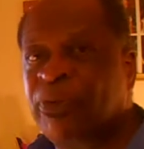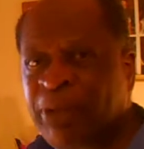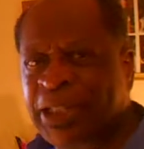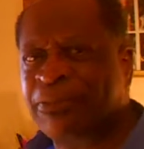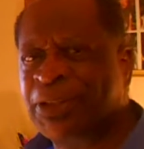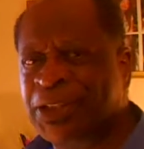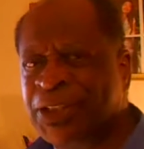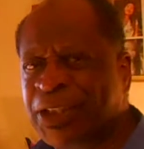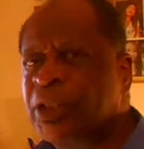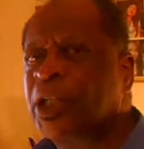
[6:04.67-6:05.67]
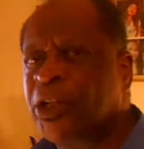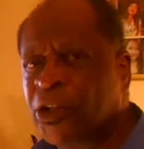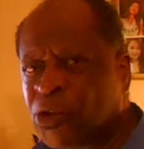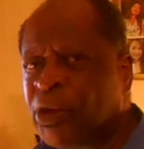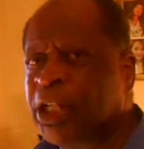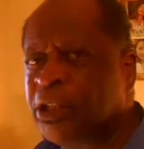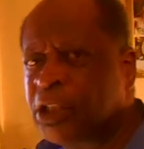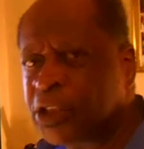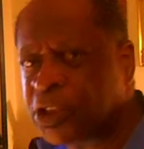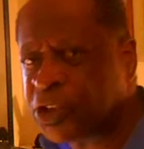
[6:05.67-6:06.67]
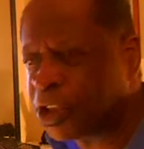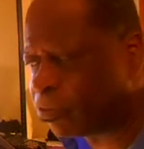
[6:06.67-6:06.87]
to make them look good, and their credit doesn't